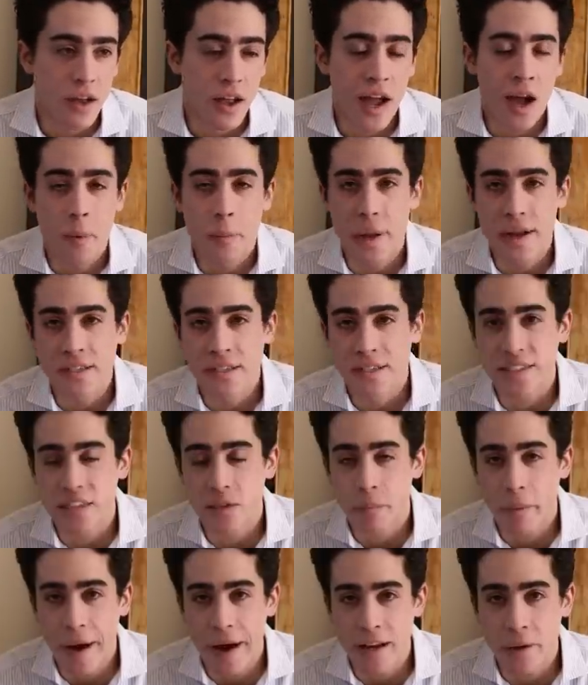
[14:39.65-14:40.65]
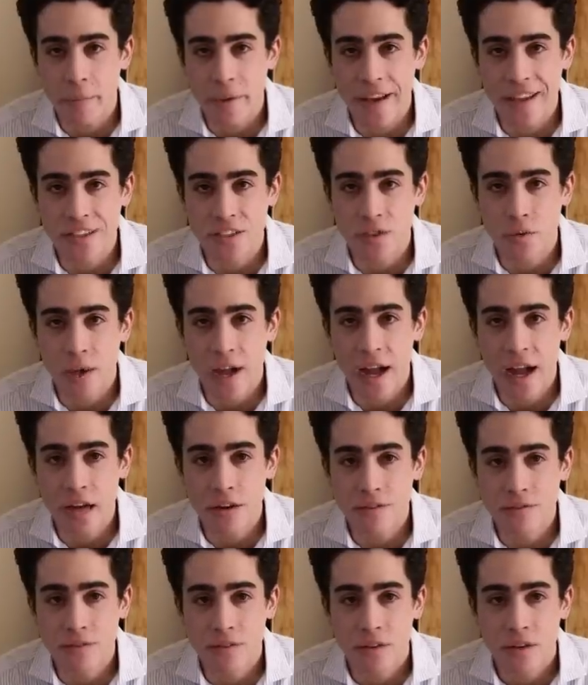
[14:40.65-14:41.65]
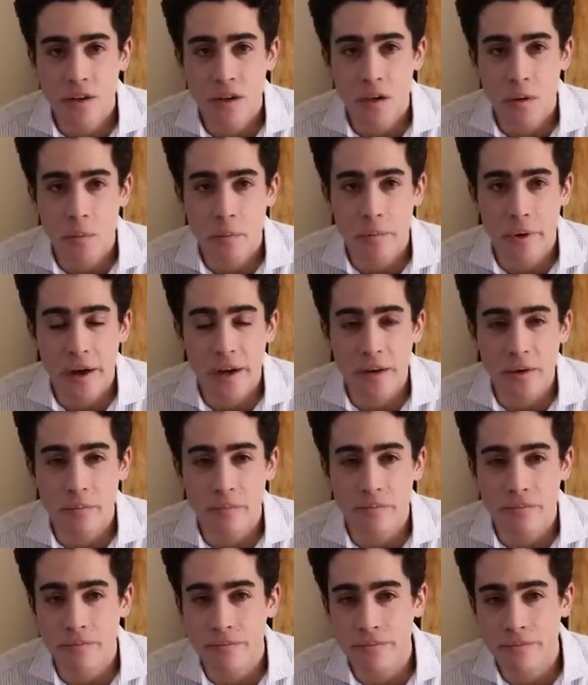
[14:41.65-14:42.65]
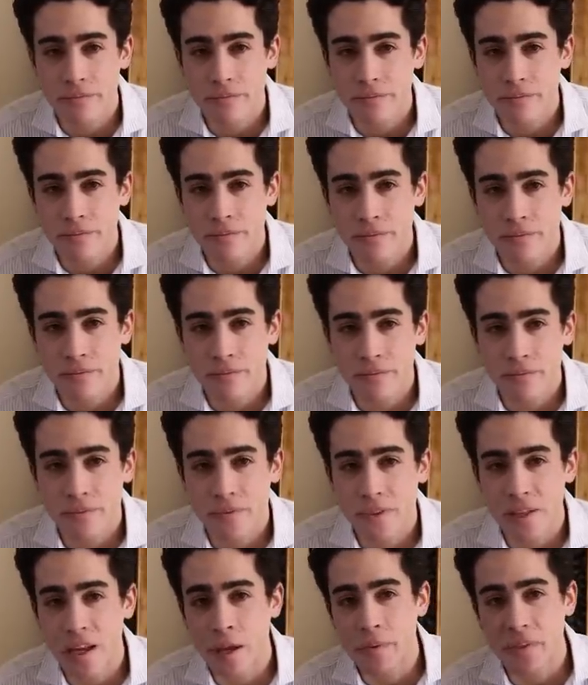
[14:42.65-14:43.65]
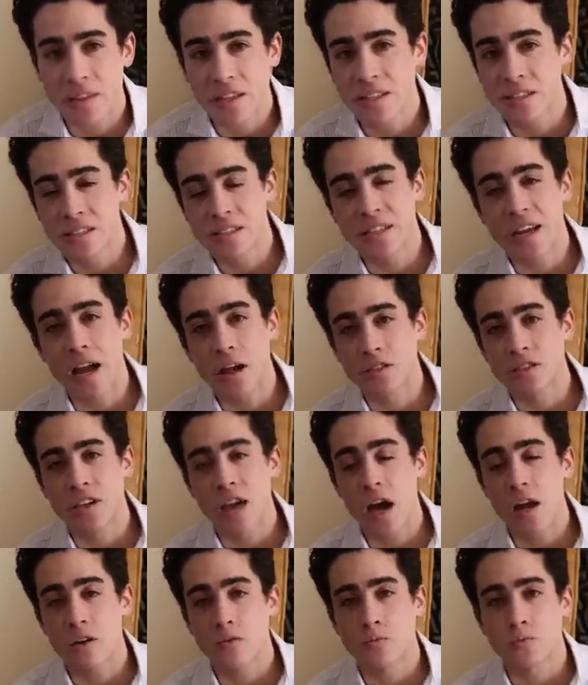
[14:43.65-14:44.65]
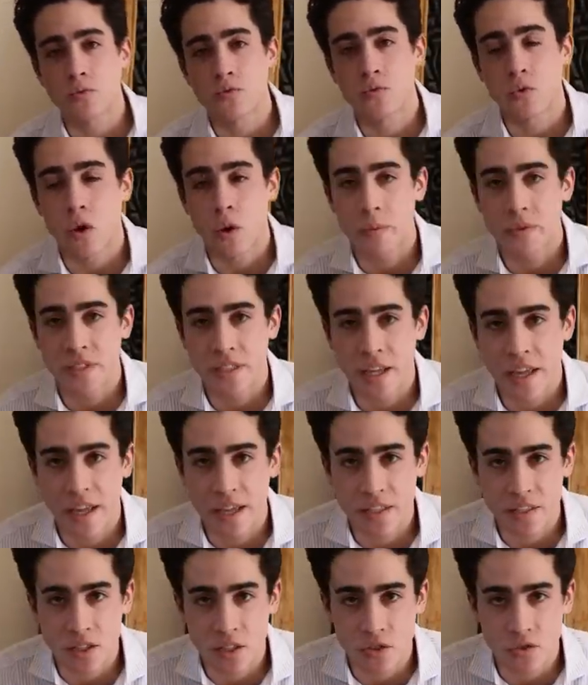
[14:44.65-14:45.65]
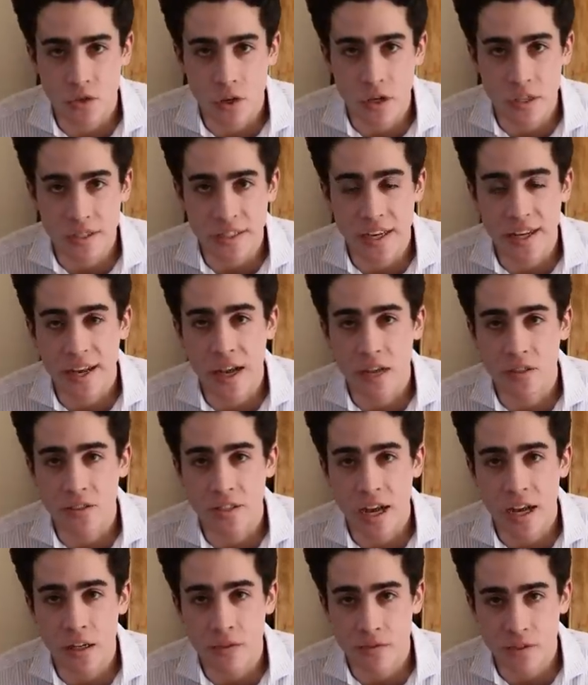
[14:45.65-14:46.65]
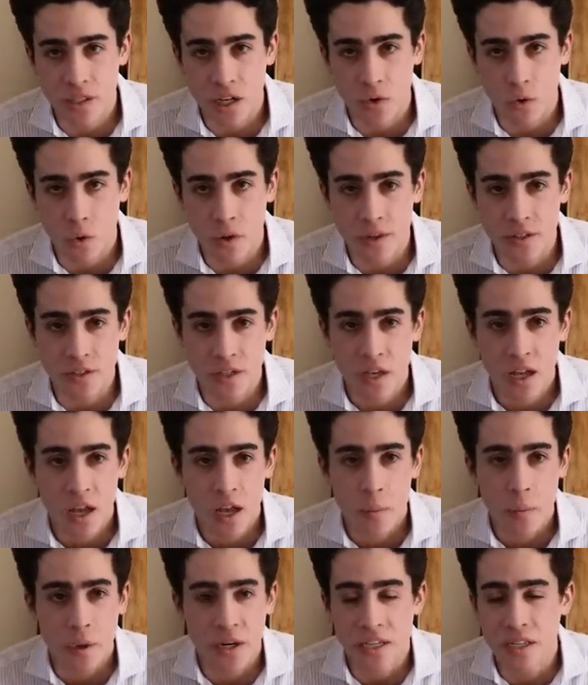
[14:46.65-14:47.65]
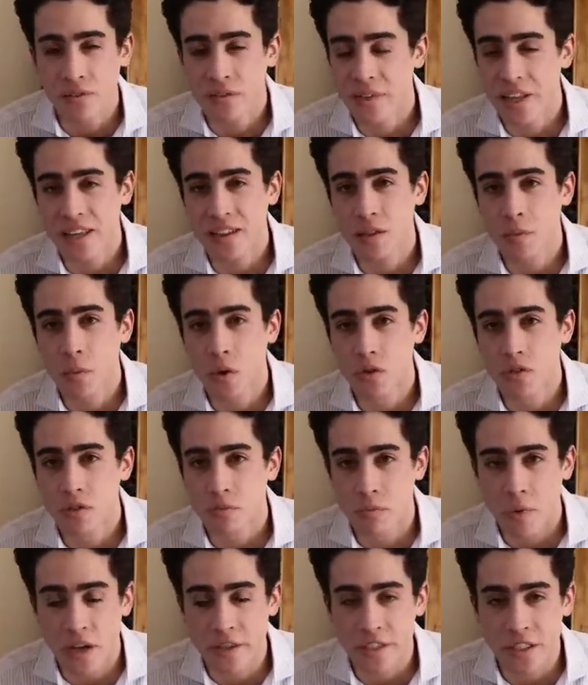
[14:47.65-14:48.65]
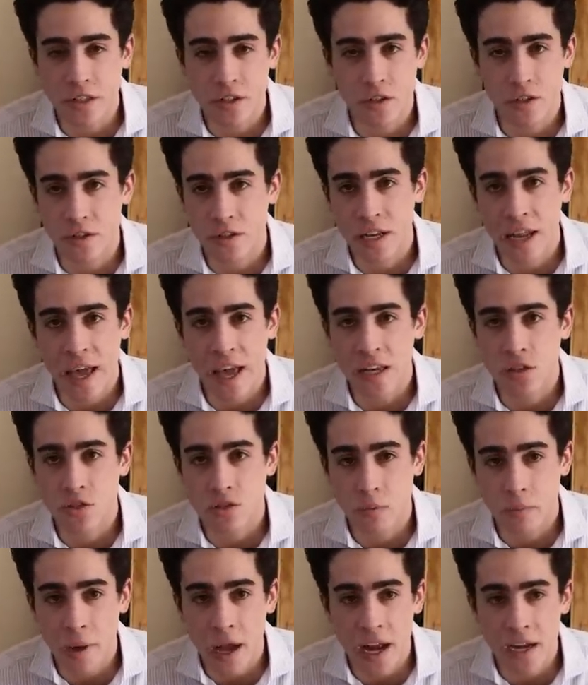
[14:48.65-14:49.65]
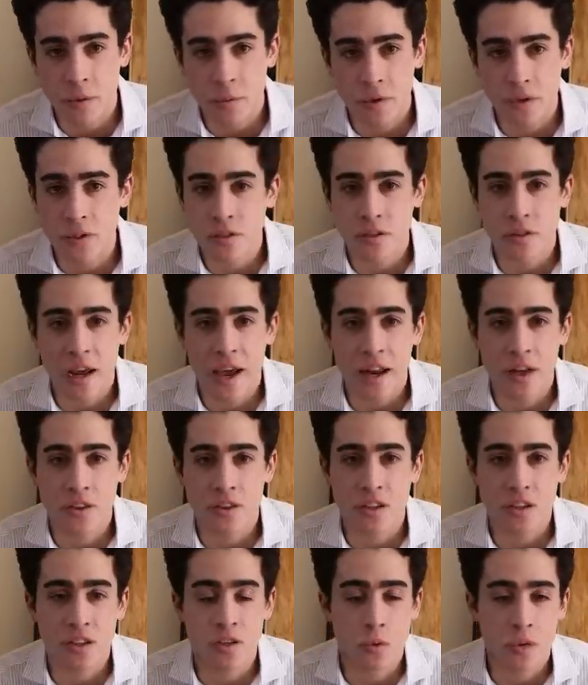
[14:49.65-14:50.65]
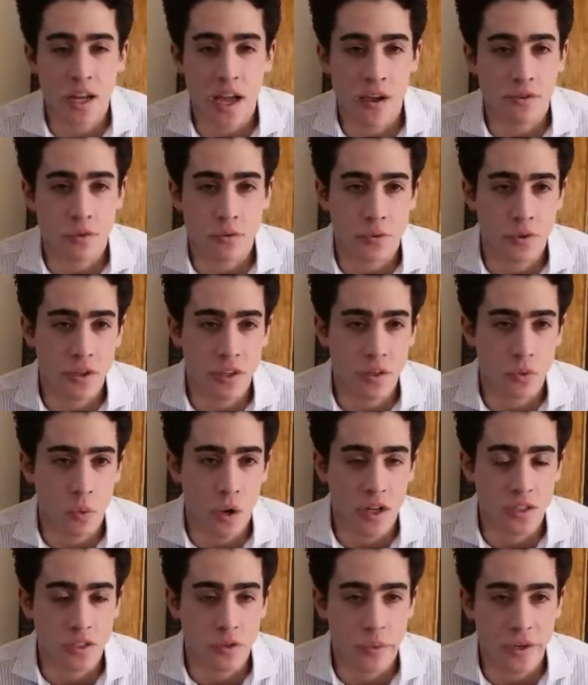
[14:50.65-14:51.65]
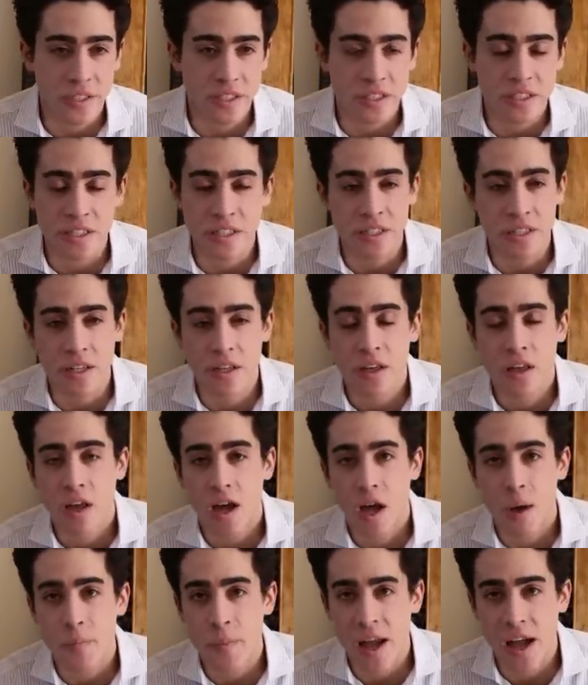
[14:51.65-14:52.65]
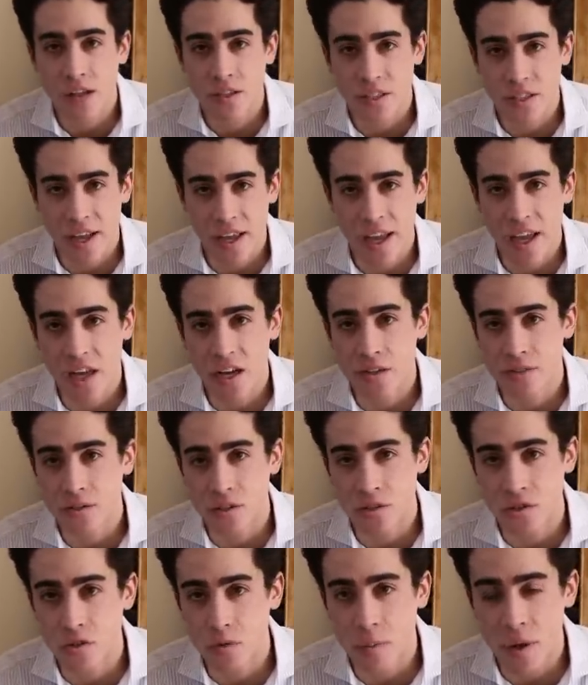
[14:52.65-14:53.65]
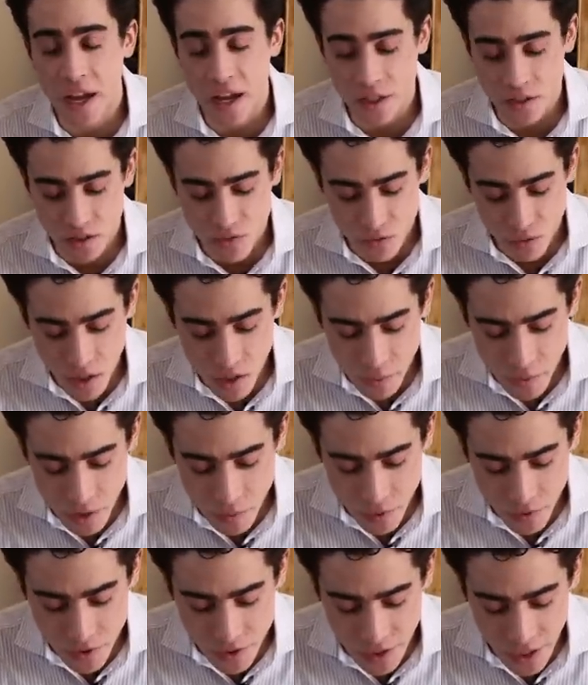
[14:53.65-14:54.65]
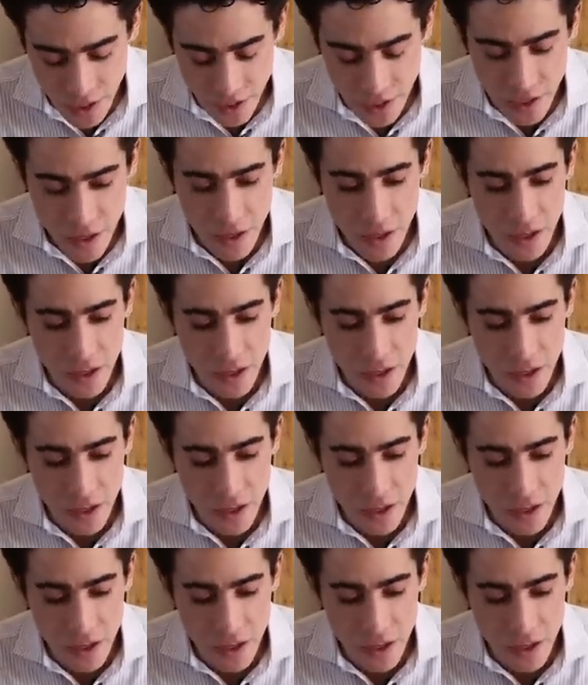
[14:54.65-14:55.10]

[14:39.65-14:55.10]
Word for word: how much lean body mass you have. But I mean, this is outside of performance enhancing drugs and outside of steroids. But even like the most muscular natural bodybuilder, I don't think you would ever really want to exceed a pound and a half to two pounds of red meat per day.